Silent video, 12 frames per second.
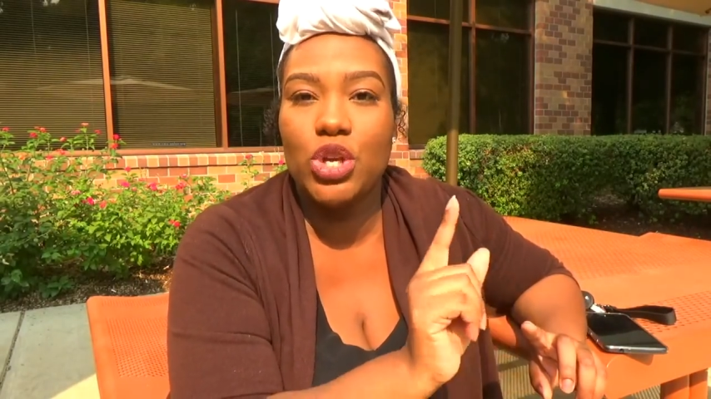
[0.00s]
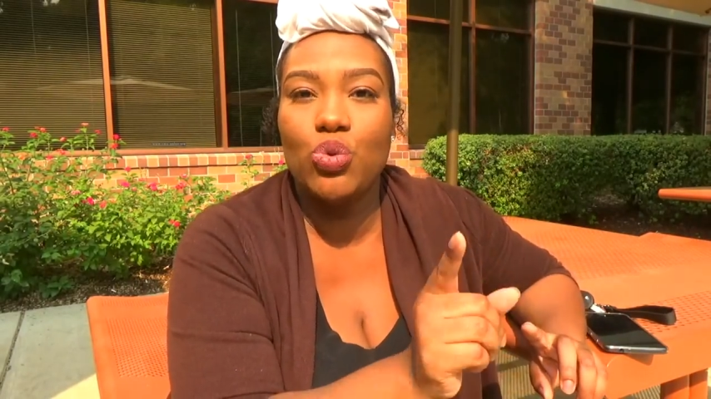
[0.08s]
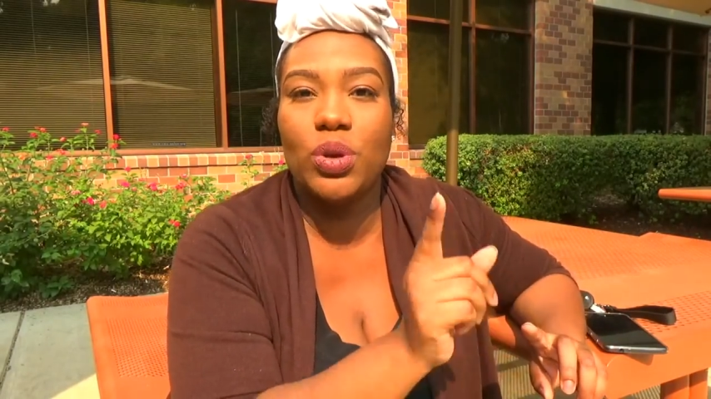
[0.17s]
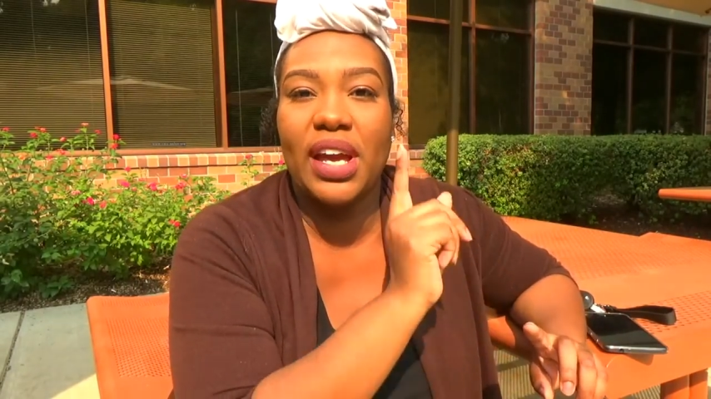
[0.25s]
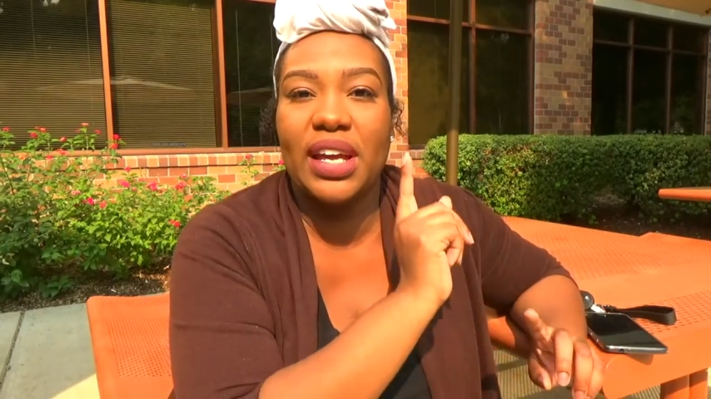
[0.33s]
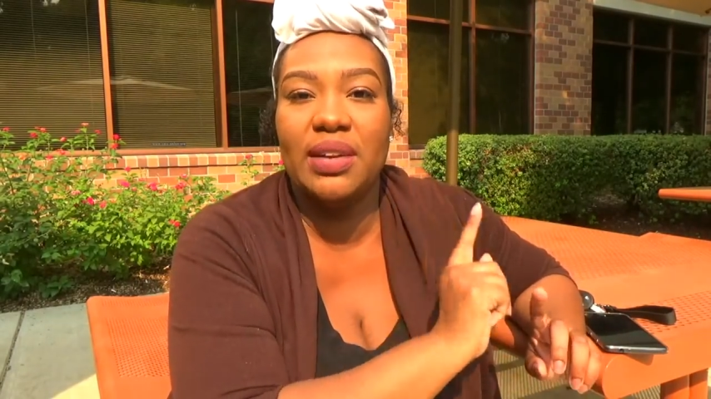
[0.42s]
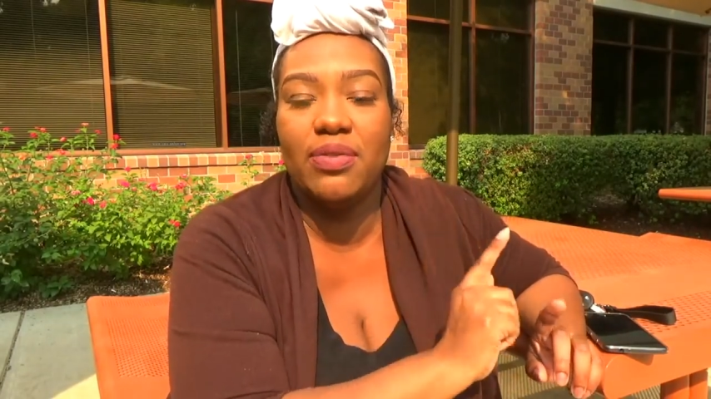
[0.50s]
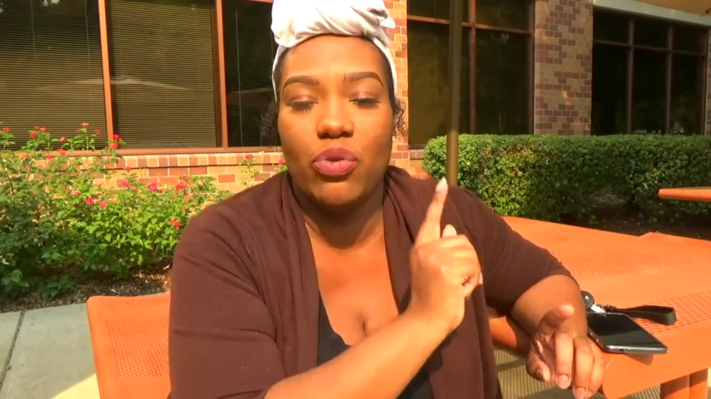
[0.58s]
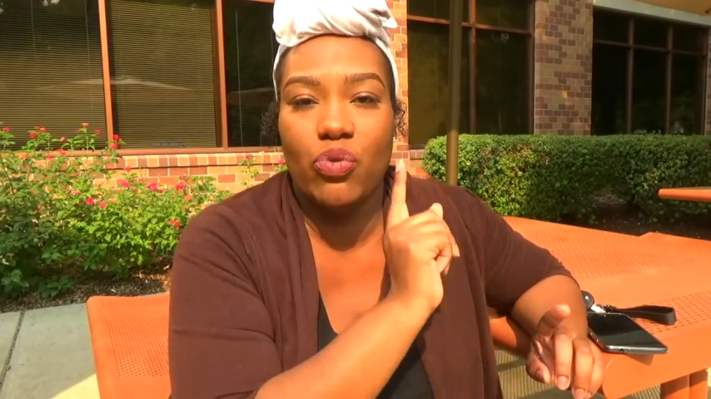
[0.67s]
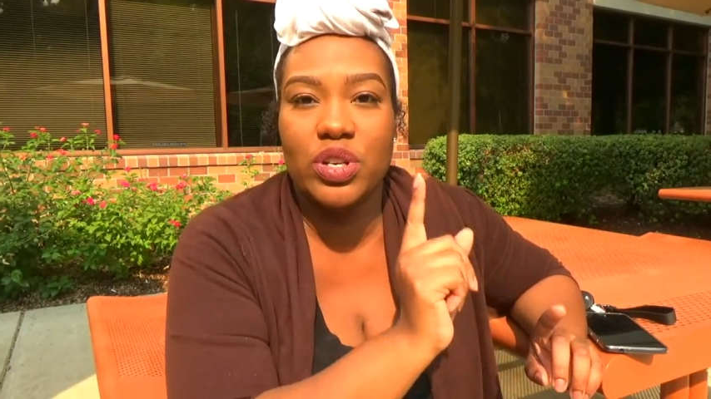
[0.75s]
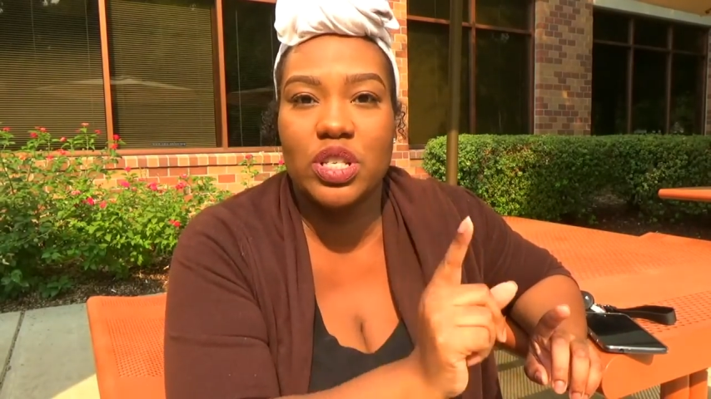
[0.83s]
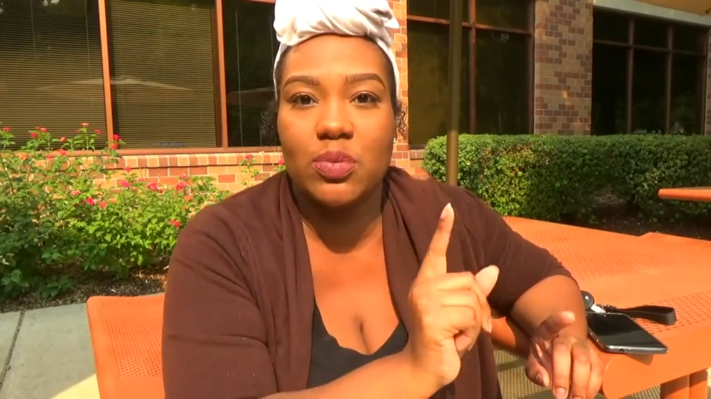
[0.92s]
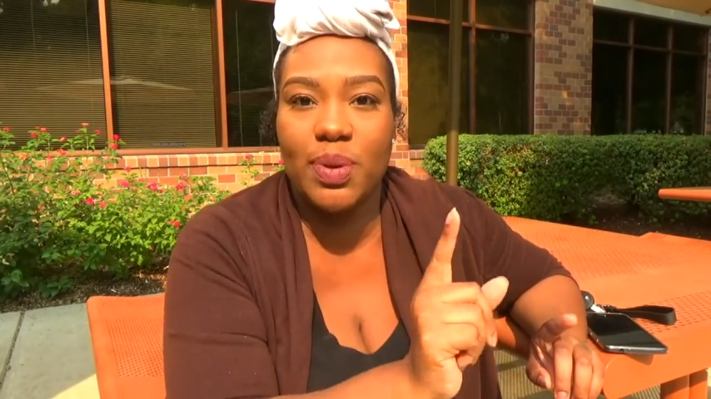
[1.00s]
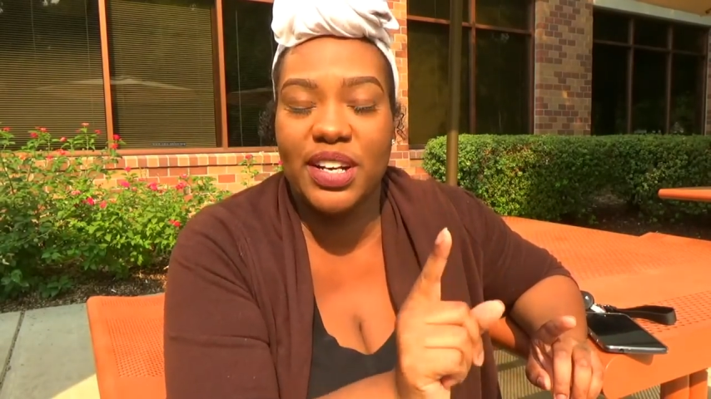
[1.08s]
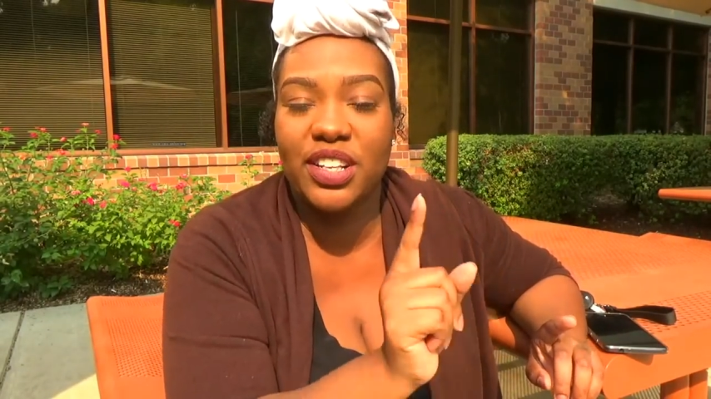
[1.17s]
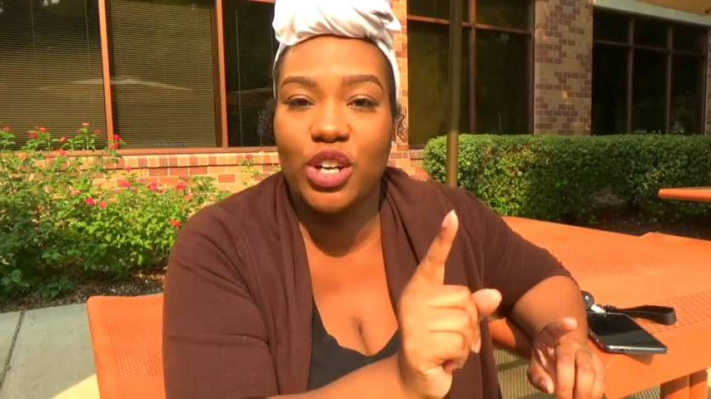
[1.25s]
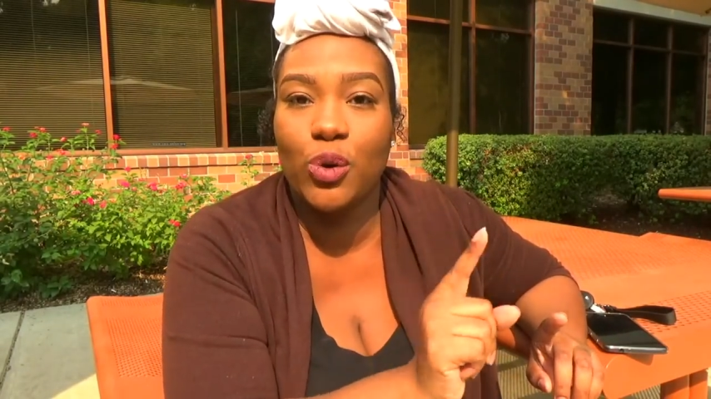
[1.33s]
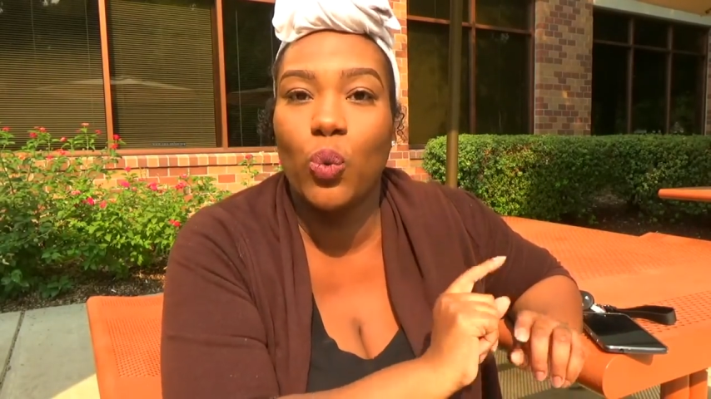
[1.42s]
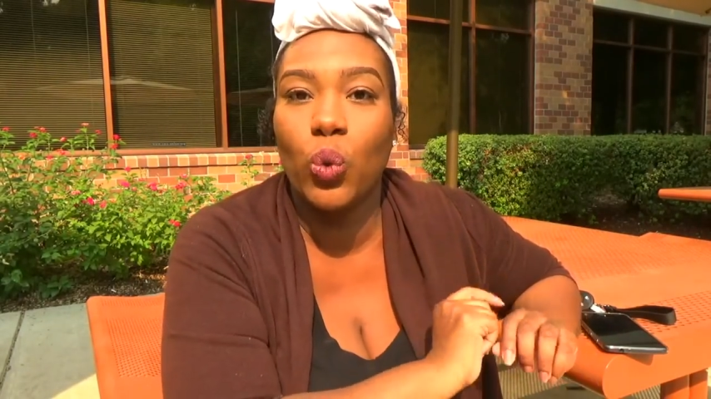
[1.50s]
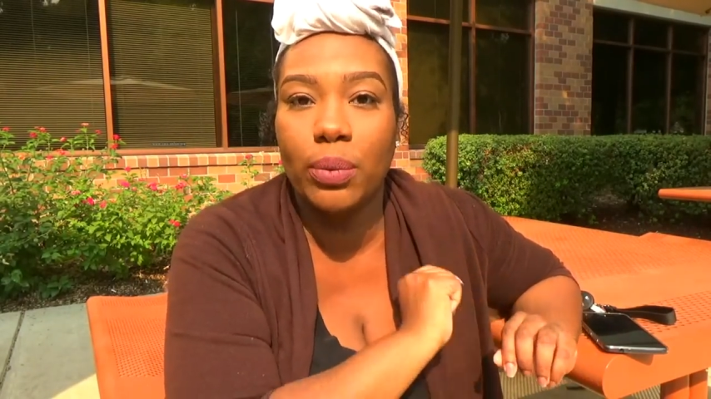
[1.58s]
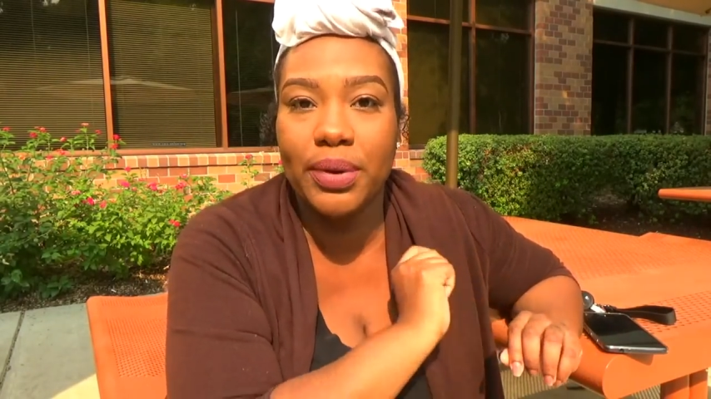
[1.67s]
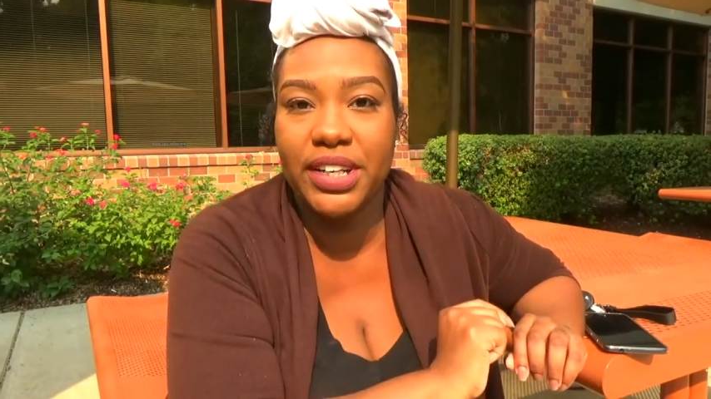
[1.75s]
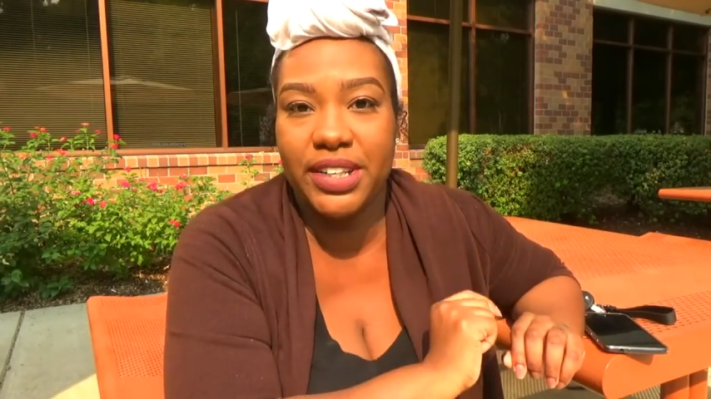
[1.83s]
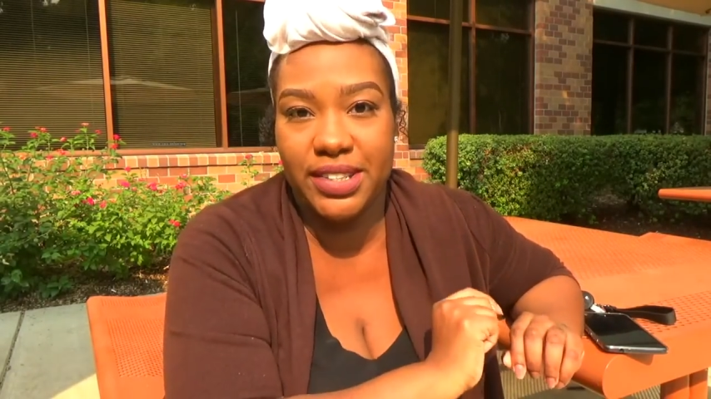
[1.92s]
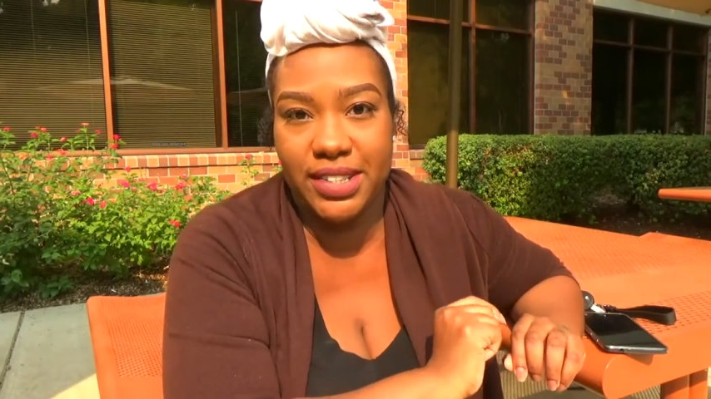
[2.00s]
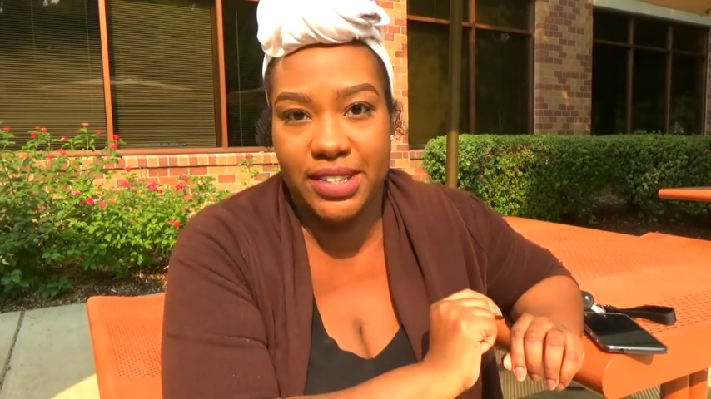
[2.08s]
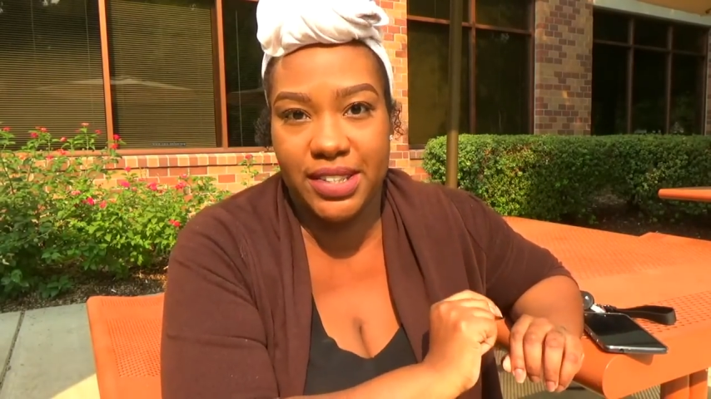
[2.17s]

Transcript: you can't even respect their womanhood